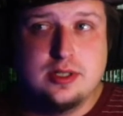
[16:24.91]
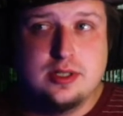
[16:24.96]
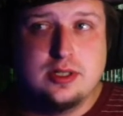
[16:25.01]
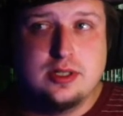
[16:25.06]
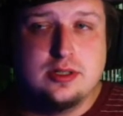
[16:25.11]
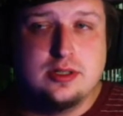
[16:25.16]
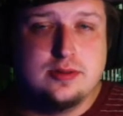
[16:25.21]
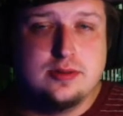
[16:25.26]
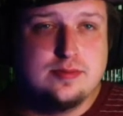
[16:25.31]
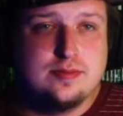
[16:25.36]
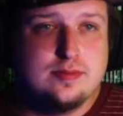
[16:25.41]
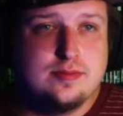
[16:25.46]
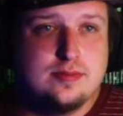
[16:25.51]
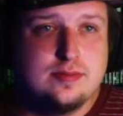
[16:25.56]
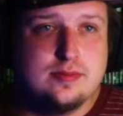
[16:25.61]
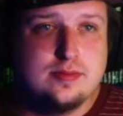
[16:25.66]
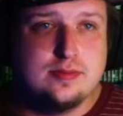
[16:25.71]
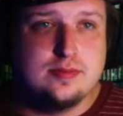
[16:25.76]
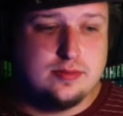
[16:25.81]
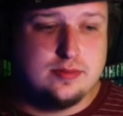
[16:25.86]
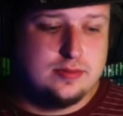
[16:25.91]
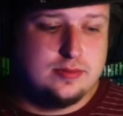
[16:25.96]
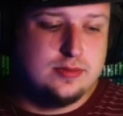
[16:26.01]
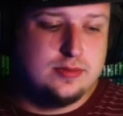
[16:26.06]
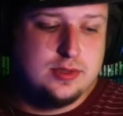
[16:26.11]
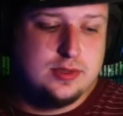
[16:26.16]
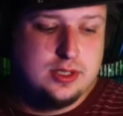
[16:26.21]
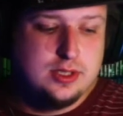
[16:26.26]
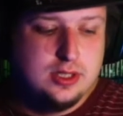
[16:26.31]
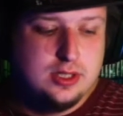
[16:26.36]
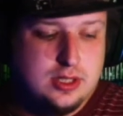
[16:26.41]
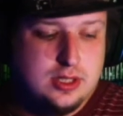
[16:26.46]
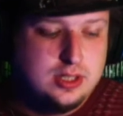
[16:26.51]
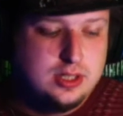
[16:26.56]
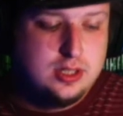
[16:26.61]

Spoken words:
There's a lot of twists in this movie that I did not